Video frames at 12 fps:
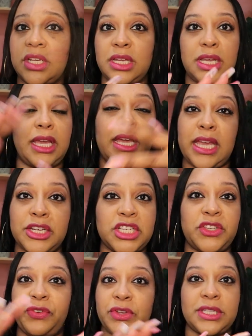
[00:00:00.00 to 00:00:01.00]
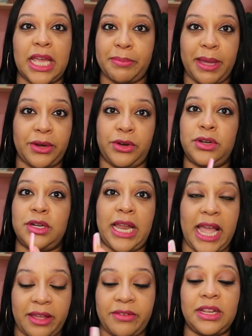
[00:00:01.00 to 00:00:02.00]
it just feels like butter,
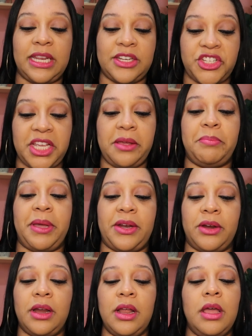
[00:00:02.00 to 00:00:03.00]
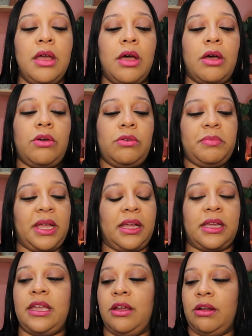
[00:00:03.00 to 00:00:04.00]
like legit butter. Oh my
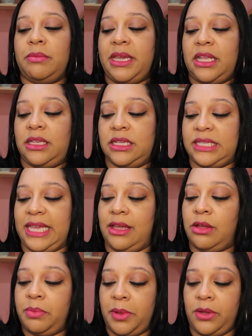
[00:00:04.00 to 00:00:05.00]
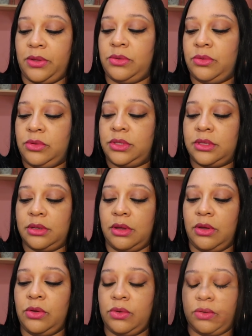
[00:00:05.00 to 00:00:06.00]
girl, let me get these elbows.
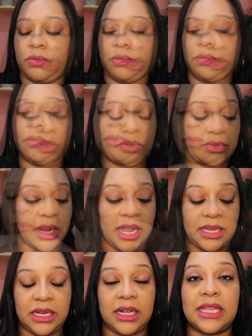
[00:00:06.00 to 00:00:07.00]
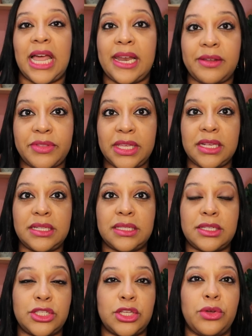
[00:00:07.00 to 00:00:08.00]
Oh, you do not need a lot of
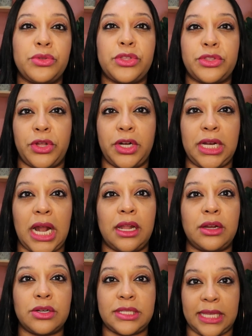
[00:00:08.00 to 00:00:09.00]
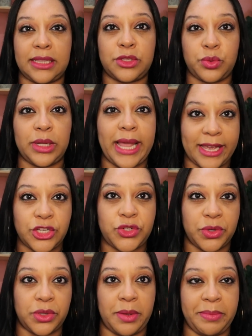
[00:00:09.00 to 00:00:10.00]
this. So the $30, like this will last
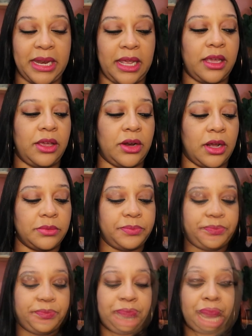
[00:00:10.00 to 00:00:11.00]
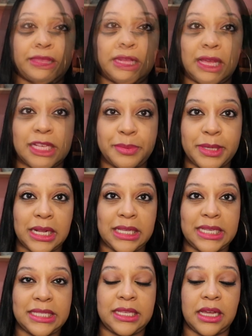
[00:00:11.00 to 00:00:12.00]
you a minute, you know? And then last but not
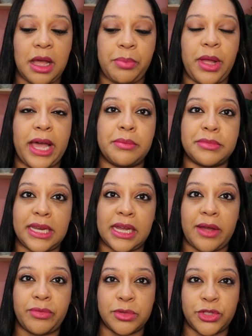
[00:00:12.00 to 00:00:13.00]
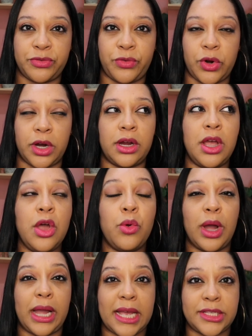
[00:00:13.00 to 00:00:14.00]
least, the couple items I got from Sephora.
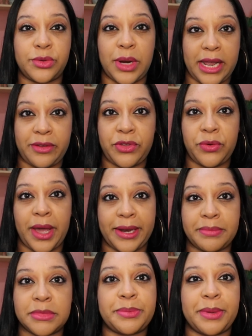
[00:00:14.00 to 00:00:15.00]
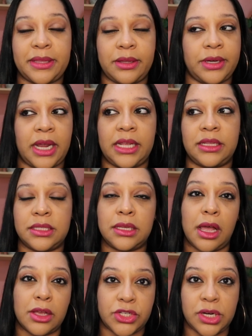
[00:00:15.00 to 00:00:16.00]
Well, I got Soraya a few items, but they're not in this
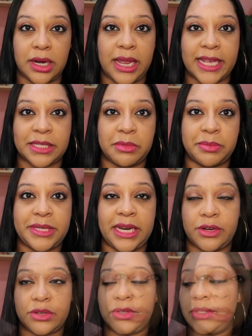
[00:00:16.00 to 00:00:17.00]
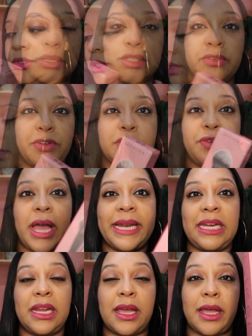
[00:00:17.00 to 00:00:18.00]
haul. She already has them upstairs. So first of all, I
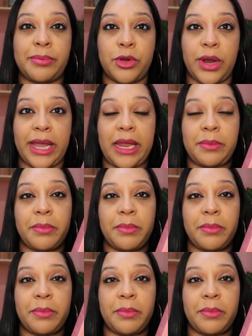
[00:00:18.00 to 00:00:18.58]
need to upgrade